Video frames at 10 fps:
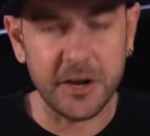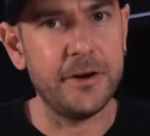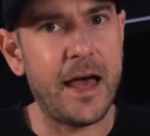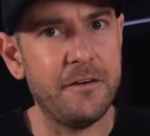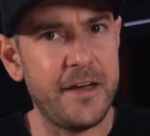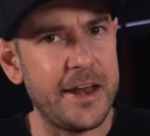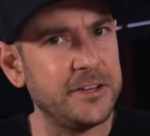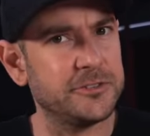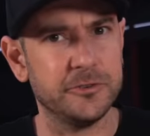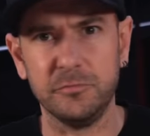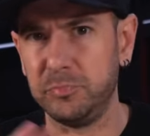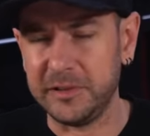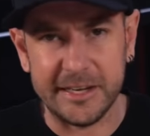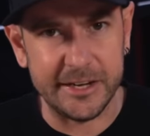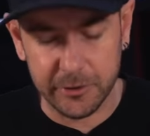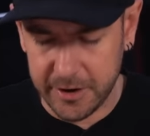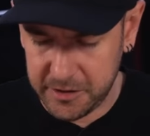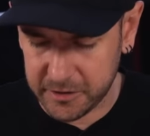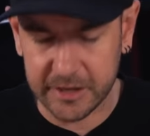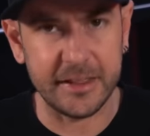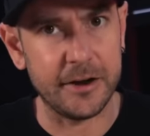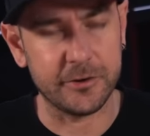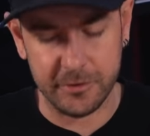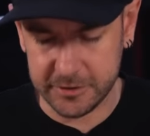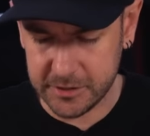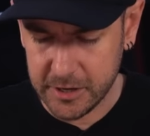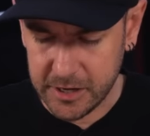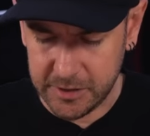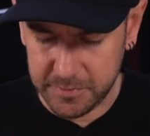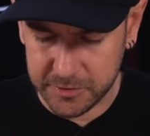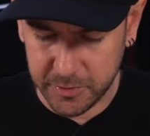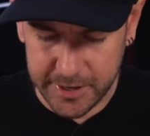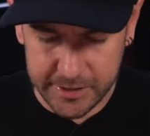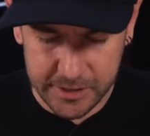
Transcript: don't have any sort of bleed or anything like that across in between